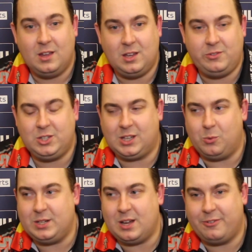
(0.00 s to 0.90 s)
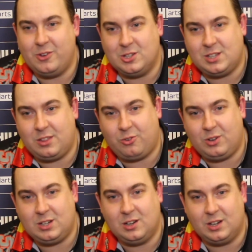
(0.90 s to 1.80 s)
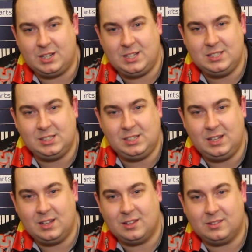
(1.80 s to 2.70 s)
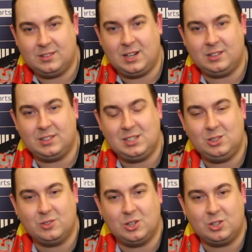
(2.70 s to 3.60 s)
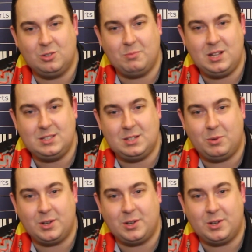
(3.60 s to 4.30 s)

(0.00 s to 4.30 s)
If you can win that first set 3-0 and easy, then I think you've got a good mindset.